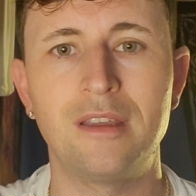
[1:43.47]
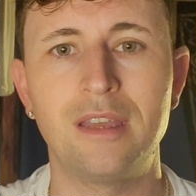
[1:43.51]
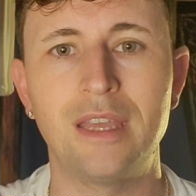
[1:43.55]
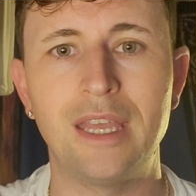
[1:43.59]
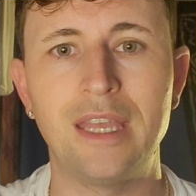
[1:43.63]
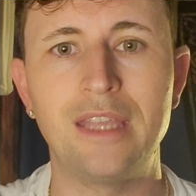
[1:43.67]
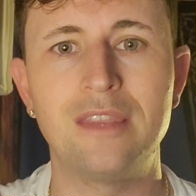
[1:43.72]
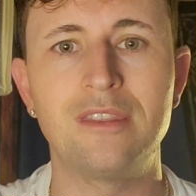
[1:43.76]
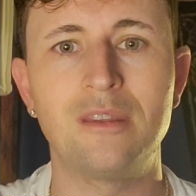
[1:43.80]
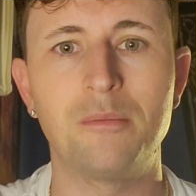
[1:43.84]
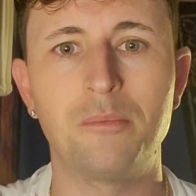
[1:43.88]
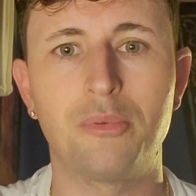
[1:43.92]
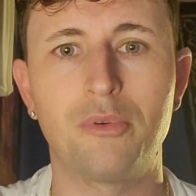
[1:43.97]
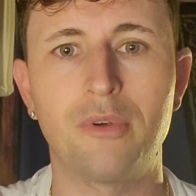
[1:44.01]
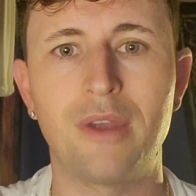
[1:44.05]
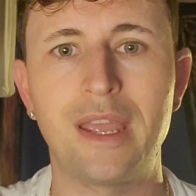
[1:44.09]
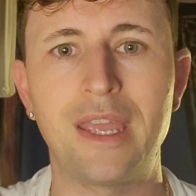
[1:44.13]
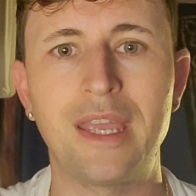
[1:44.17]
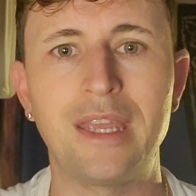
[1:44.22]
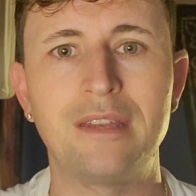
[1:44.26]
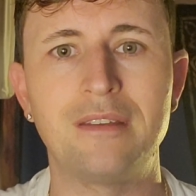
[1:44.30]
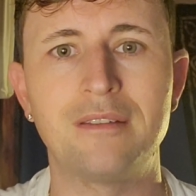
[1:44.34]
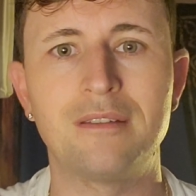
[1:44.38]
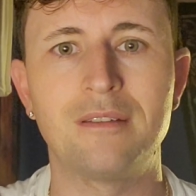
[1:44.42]
in the
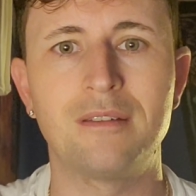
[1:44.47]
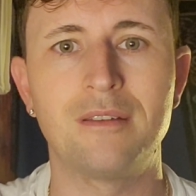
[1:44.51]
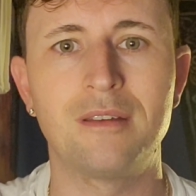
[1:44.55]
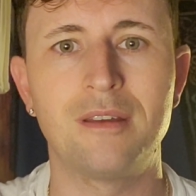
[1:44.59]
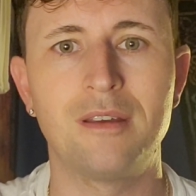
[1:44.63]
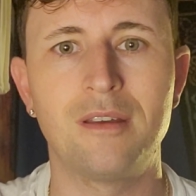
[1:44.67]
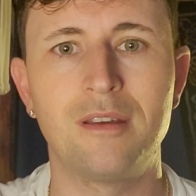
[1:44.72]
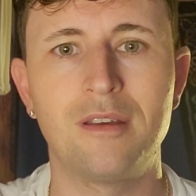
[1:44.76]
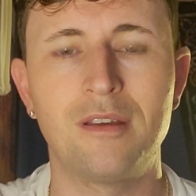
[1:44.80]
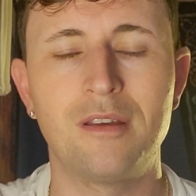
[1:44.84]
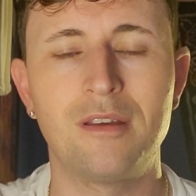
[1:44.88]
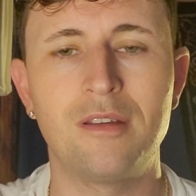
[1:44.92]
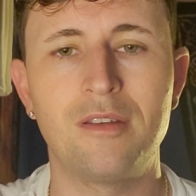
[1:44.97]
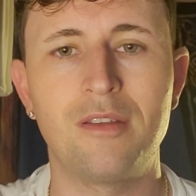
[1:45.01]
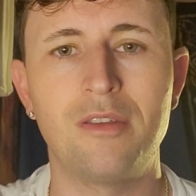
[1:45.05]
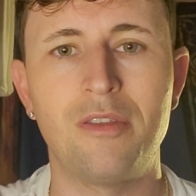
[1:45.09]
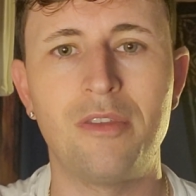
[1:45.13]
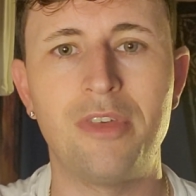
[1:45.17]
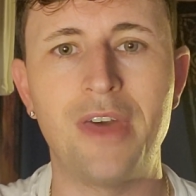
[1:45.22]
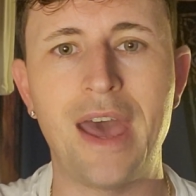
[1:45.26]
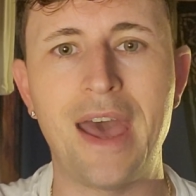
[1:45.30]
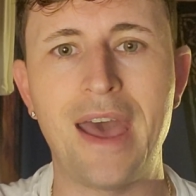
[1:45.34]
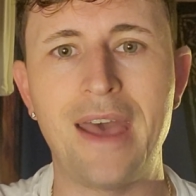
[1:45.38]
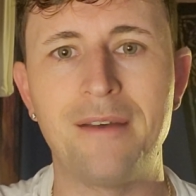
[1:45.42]
brain
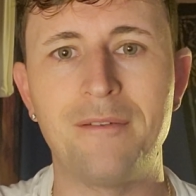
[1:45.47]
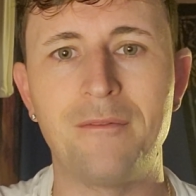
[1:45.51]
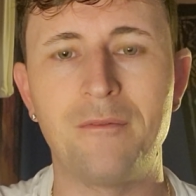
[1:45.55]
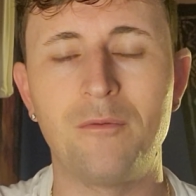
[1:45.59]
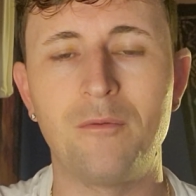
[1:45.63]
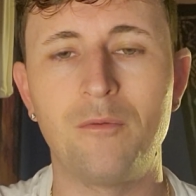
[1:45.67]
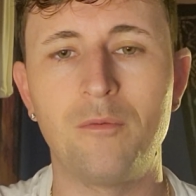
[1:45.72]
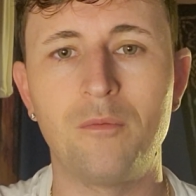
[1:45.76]
that